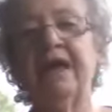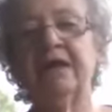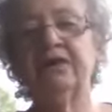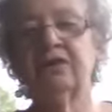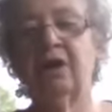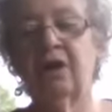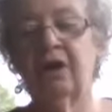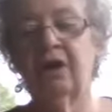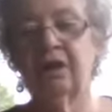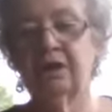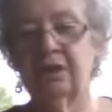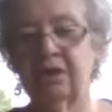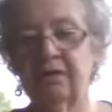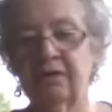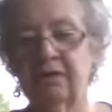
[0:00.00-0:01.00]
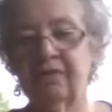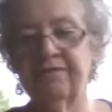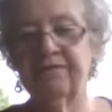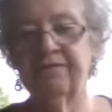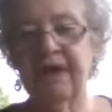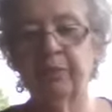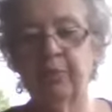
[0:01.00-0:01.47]
paint on
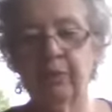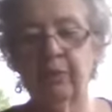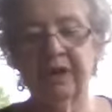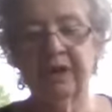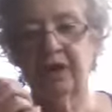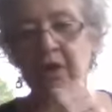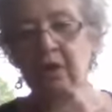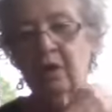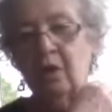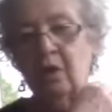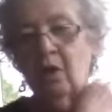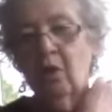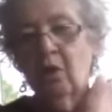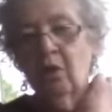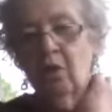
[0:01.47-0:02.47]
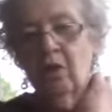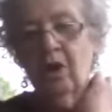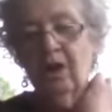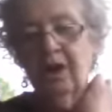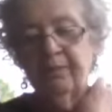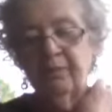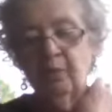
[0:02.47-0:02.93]
fabric
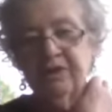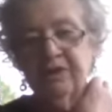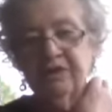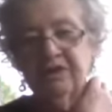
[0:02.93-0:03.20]
with